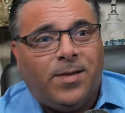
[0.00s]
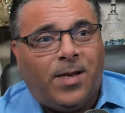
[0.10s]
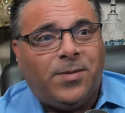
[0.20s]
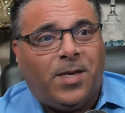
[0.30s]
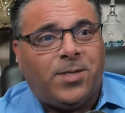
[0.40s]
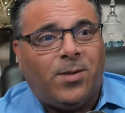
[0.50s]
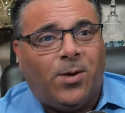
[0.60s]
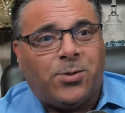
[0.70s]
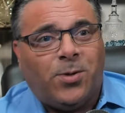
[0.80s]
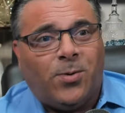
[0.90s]
That, that's the
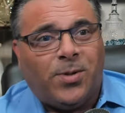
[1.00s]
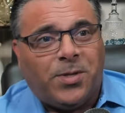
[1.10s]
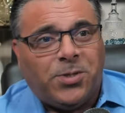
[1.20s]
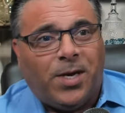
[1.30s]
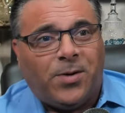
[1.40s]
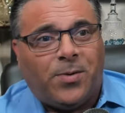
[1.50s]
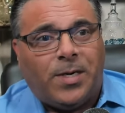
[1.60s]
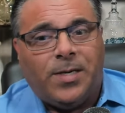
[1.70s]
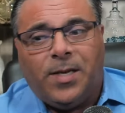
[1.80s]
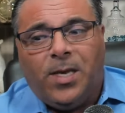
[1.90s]
luxury owner of the channel,
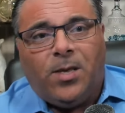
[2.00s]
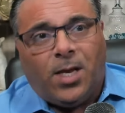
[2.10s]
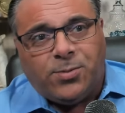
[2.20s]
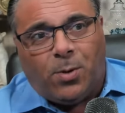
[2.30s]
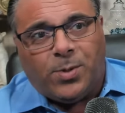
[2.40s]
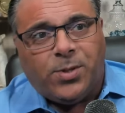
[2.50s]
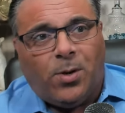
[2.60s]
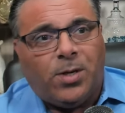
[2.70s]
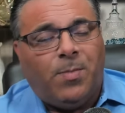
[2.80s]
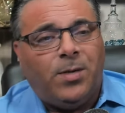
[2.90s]
right? That's why we're
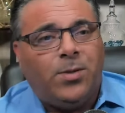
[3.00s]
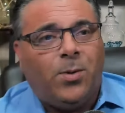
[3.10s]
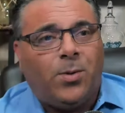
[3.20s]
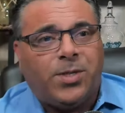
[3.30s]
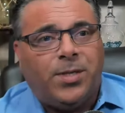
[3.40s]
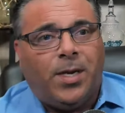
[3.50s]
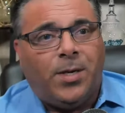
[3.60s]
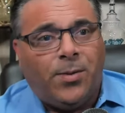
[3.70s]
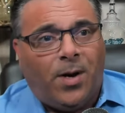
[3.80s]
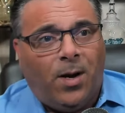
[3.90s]
talking about New York today
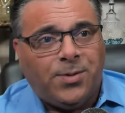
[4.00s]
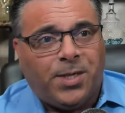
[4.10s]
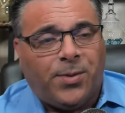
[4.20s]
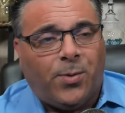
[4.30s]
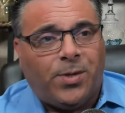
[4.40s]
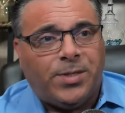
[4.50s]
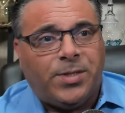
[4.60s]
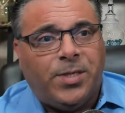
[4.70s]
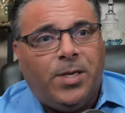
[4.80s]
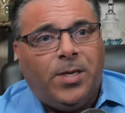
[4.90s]
and other housing
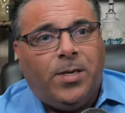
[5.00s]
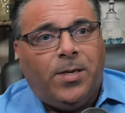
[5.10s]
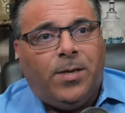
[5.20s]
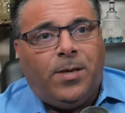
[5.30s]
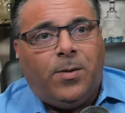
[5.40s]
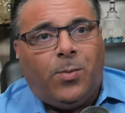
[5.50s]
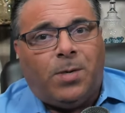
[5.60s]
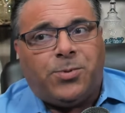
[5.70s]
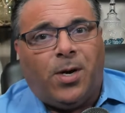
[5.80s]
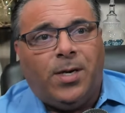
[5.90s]
authorities. What
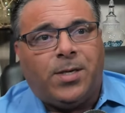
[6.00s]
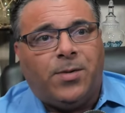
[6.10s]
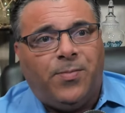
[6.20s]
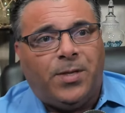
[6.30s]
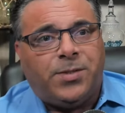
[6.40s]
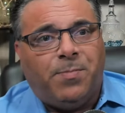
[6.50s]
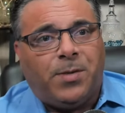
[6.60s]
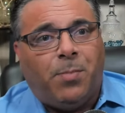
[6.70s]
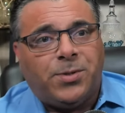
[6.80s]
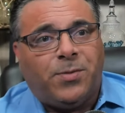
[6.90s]
I'm trying to convince and
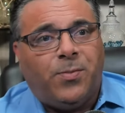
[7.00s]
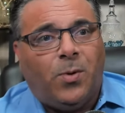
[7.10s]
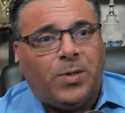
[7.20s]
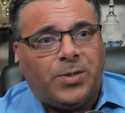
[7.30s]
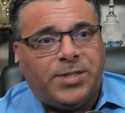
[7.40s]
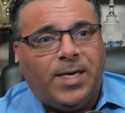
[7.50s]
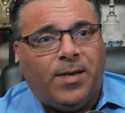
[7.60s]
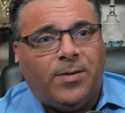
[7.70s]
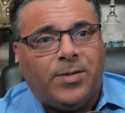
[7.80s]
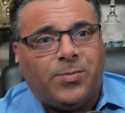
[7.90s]
make most of you
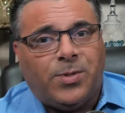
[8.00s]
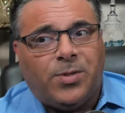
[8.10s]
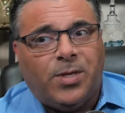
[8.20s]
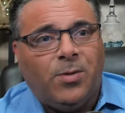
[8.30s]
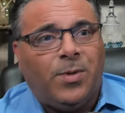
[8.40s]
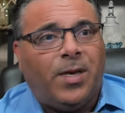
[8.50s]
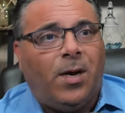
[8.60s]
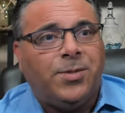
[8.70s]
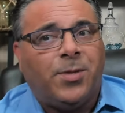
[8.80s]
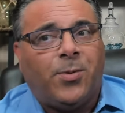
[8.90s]
understand is when you're dealing with a
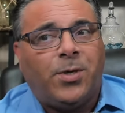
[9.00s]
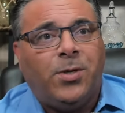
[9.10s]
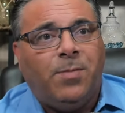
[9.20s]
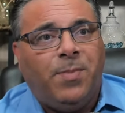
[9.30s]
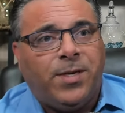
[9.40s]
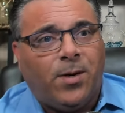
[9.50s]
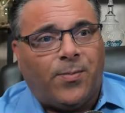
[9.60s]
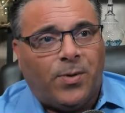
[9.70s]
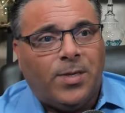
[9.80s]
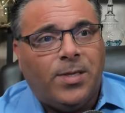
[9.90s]
housing authority, you need to be
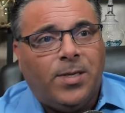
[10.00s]
careful.